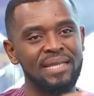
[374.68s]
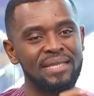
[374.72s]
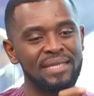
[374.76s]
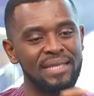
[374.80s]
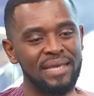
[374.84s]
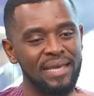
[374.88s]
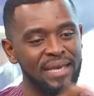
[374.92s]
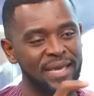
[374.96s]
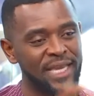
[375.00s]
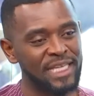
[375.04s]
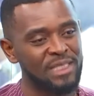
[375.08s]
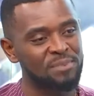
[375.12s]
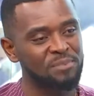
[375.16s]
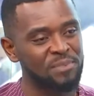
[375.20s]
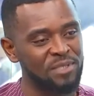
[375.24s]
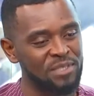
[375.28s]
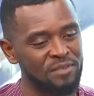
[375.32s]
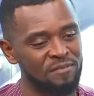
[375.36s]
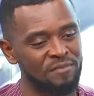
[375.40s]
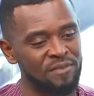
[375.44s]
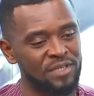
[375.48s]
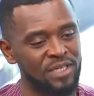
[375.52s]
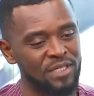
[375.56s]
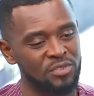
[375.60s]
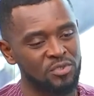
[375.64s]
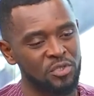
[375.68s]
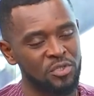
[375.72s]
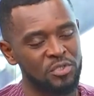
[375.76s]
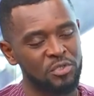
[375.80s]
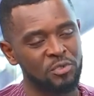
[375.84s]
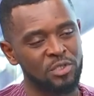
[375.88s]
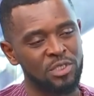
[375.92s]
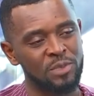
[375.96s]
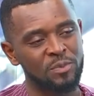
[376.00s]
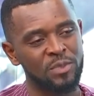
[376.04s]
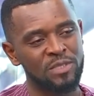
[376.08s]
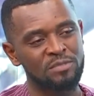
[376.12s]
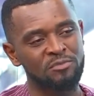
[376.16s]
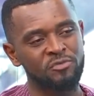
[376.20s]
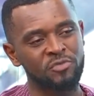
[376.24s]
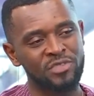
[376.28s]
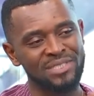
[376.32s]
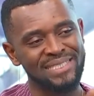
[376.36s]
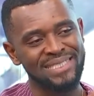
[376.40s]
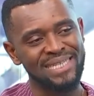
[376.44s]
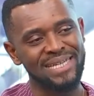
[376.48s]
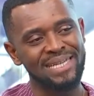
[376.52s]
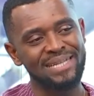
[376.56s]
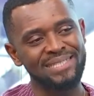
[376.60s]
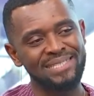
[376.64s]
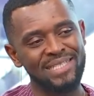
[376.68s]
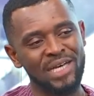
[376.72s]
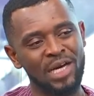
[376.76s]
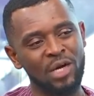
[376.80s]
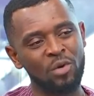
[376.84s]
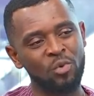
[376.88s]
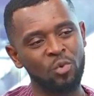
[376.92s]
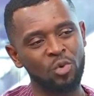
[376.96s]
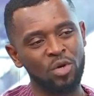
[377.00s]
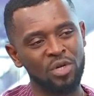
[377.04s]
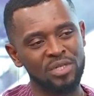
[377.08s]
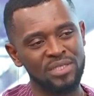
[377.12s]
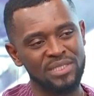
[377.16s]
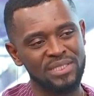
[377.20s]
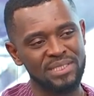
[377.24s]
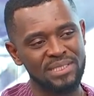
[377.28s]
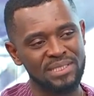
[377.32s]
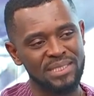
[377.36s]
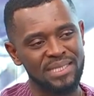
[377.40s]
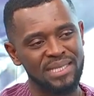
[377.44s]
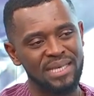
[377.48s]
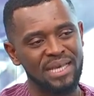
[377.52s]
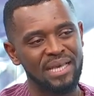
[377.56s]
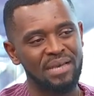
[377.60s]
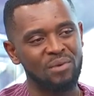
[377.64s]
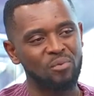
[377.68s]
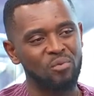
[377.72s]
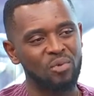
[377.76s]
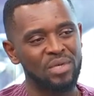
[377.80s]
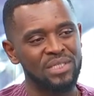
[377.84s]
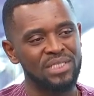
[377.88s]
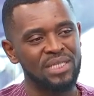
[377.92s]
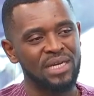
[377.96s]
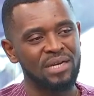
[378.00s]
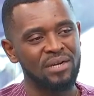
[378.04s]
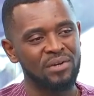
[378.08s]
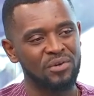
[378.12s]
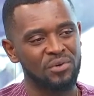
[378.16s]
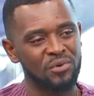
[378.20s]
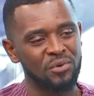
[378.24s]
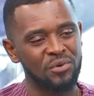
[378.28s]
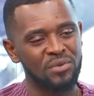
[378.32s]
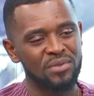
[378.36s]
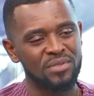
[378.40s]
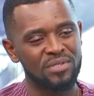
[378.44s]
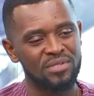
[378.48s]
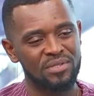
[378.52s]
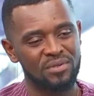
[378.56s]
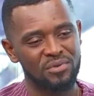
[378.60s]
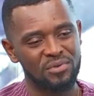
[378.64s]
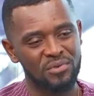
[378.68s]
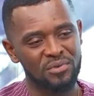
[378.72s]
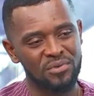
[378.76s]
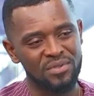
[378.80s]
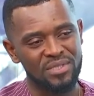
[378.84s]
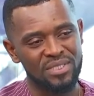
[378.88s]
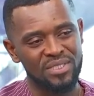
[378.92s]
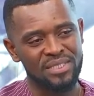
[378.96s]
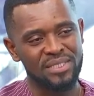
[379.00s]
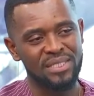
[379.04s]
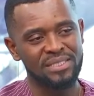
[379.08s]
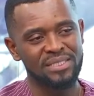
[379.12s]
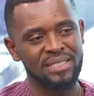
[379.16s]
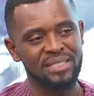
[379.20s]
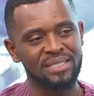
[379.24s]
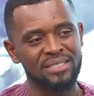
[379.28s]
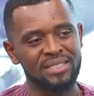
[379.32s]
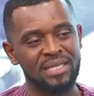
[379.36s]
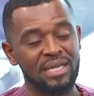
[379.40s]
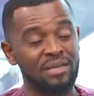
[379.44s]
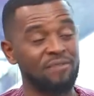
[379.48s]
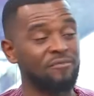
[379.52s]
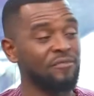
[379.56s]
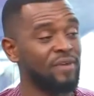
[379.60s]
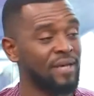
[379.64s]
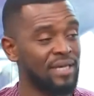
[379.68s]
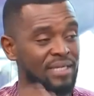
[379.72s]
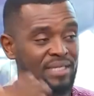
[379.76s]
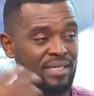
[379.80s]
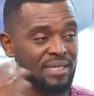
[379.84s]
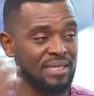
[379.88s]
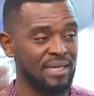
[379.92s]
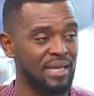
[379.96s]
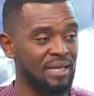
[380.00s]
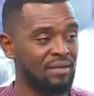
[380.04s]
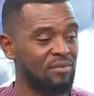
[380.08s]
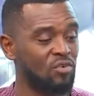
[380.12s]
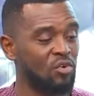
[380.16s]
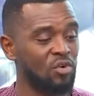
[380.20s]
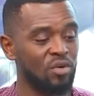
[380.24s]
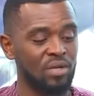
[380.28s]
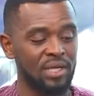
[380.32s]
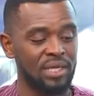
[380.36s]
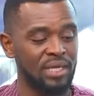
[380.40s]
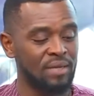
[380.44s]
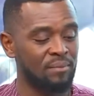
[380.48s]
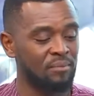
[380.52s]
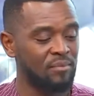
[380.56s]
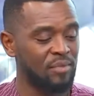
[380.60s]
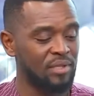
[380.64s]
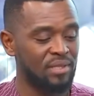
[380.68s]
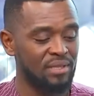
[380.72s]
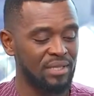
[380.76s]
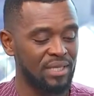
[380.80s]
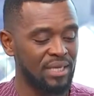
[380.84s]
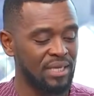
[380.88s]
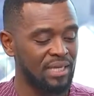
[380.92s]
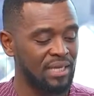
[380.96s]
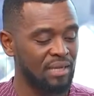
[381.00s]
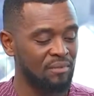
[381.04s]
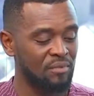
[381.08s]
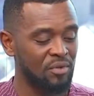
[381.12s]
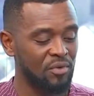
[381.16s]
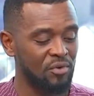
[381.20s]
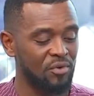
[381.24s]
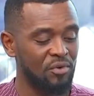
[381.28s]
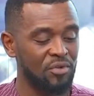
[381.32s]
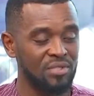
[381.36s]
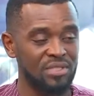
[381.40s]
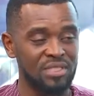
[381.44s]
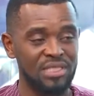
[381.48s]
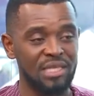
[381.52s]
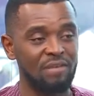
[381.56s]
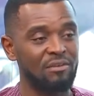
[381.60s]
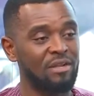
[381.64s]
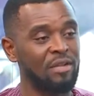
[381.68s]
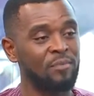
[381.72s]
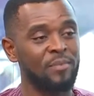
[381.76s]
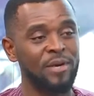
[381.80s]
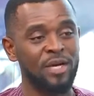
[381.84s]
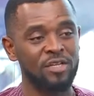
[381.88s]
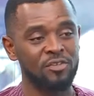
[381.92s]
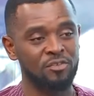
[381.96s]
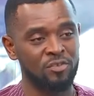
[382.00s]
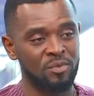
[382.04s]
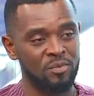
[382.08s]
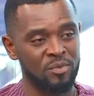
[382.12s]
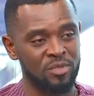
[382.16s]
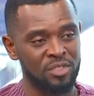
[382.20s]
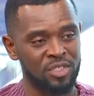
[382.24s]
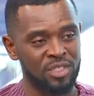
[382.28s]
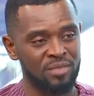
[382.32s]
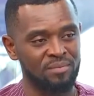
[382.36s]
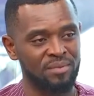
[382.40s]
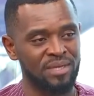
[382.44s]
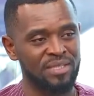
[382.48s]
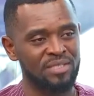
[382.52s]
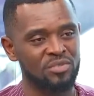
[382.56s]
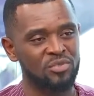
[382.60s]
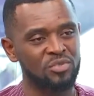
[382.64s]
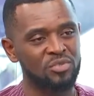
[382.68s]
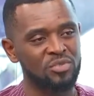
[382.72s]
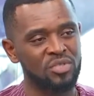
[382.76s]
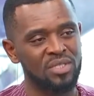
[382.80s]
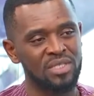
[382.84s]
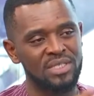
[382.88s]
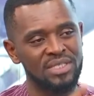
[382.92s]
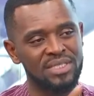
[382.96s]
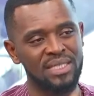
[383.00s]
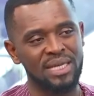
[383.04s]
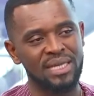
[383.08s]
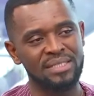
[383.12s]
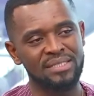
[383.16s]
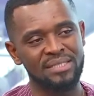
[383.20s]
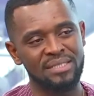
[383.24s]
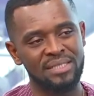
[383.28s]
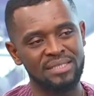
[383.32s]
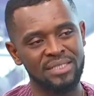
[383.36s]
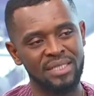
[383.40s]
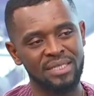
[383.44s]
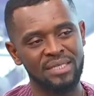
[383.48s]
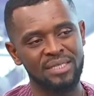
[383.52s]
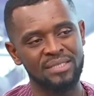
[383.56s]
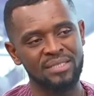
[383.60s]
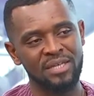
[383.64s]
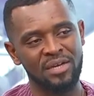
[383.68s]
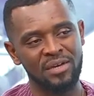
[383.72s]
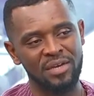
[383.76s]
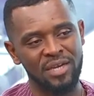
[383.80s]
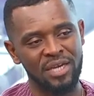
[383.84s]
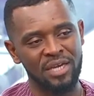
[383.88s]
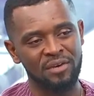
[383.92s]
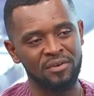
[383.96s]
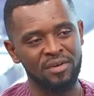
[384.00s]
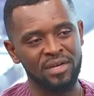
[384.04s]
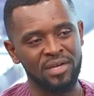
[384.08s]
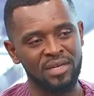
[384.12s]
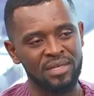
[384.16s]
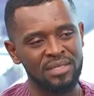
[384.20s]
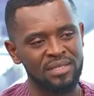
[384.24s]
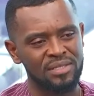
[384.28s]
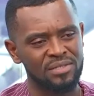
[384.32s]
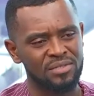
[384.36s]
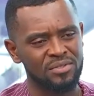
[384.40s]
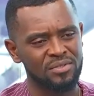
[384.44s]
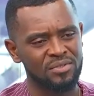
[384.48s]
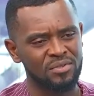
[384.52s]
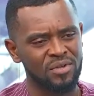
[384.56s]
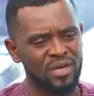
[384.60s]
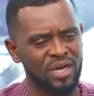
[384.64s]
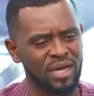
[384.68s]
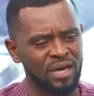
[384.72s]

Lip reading: the HPV is also responsible for genital warts, which are growths in the genital. In fact, there can be growths in any part of your body, but usually starts in the genital area. You know,